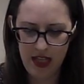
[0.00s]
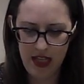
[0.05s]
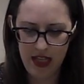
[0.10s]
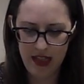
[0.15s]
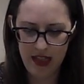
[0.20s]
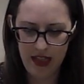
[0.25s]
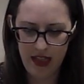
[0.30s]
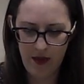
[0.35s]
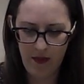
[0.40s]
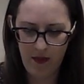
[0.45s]

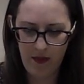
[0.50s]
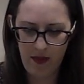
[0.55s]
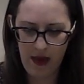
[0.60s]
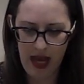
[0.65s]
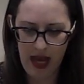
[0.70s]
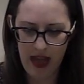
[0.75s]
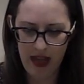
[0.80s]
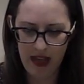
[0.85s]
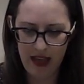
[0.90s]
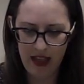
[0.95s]
and then
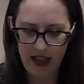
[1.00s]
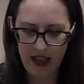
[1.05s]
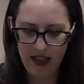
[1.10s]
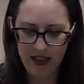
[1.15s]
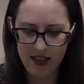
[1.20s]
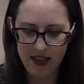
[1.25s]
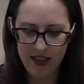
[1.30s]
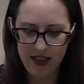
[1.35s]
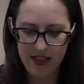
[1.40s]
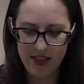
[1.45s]
back
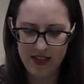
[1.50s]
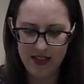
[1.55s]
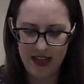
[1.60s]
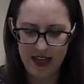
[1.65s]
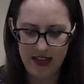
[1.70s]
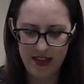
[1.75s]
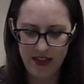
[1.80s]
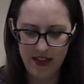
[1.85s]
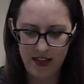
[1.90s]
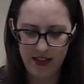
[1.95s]
into the
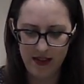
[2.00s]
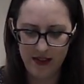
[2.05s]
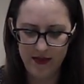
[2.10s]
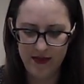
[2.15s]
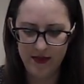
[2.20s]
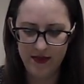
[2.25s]
center.